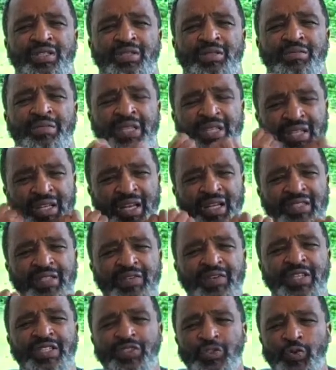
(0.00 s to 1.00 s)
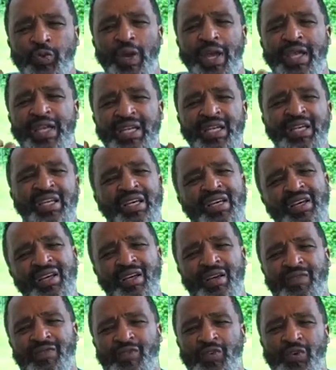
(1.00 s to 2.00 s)
because of his great
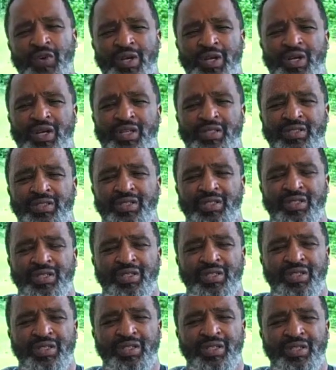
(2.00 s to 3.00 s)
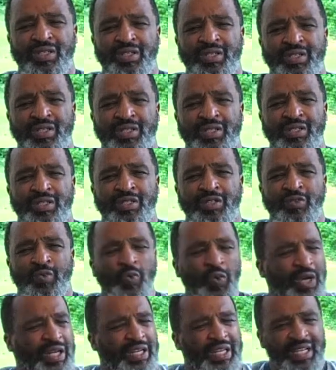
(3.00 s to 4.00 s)
love for us.
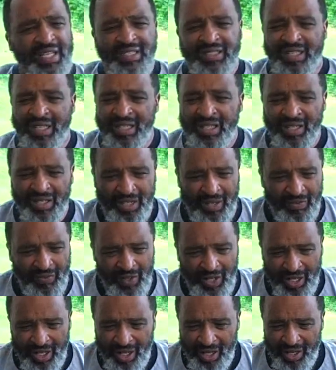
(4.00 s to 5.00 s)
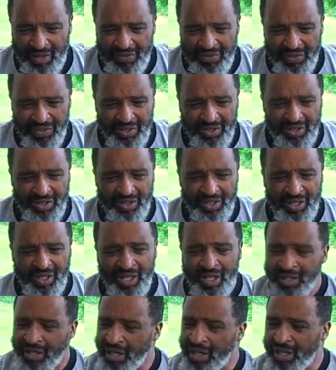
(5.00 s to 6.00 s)
What is the look of love?
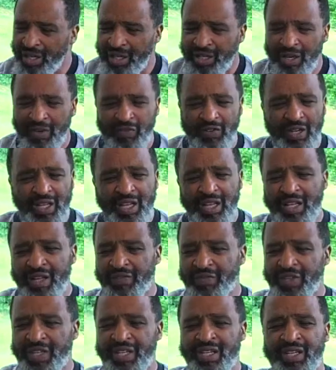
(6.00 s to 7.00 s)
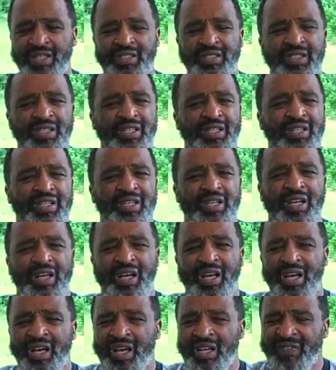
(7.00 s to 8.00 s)
The look of love is
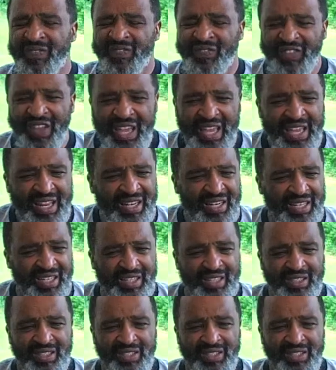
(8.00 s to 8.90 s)
unfailing,